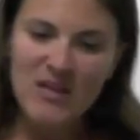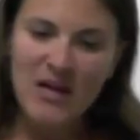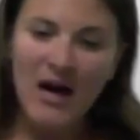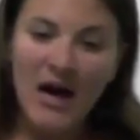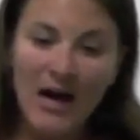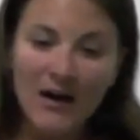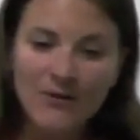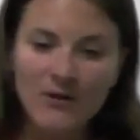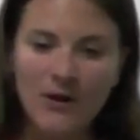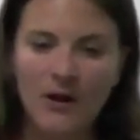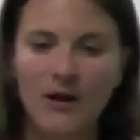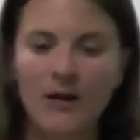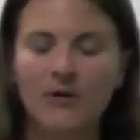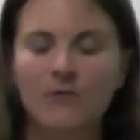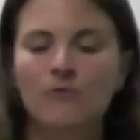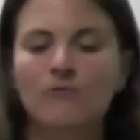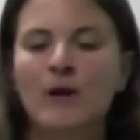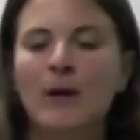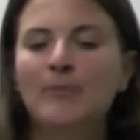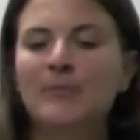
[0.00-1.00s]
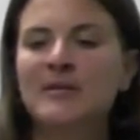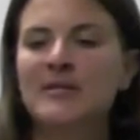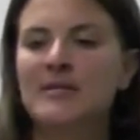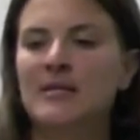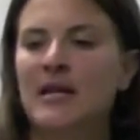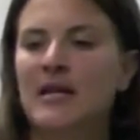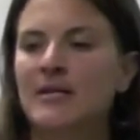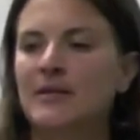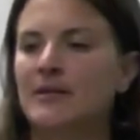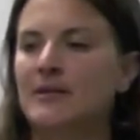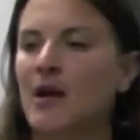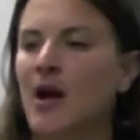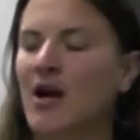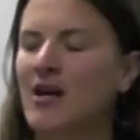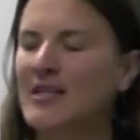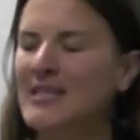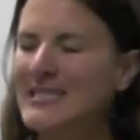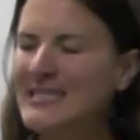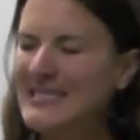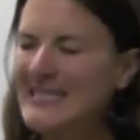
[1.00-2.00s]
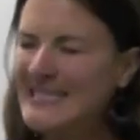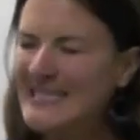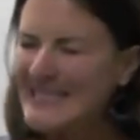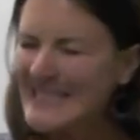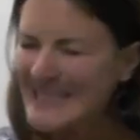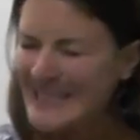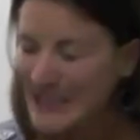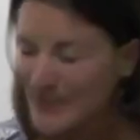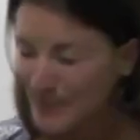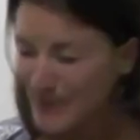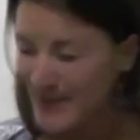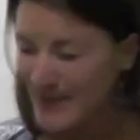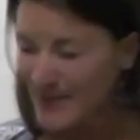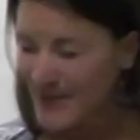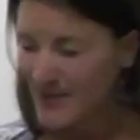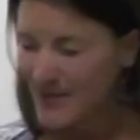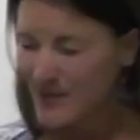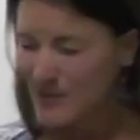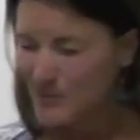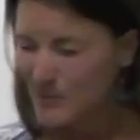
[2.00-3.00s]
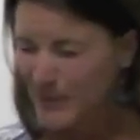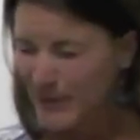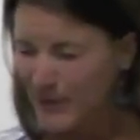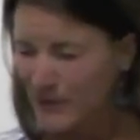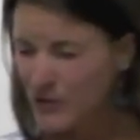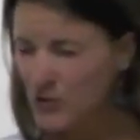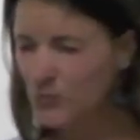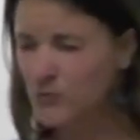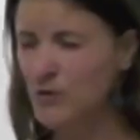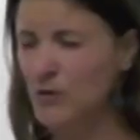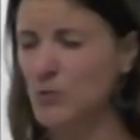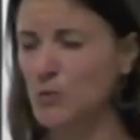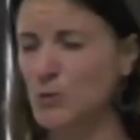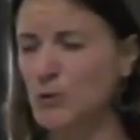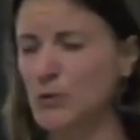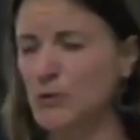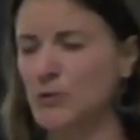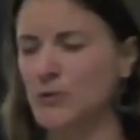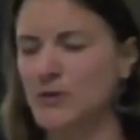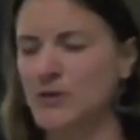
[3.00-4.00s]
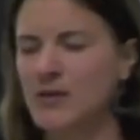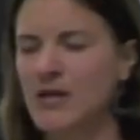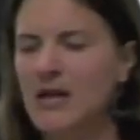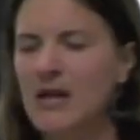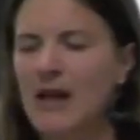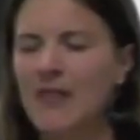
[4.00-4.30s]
Chiron represents our deepest spiritual wounds,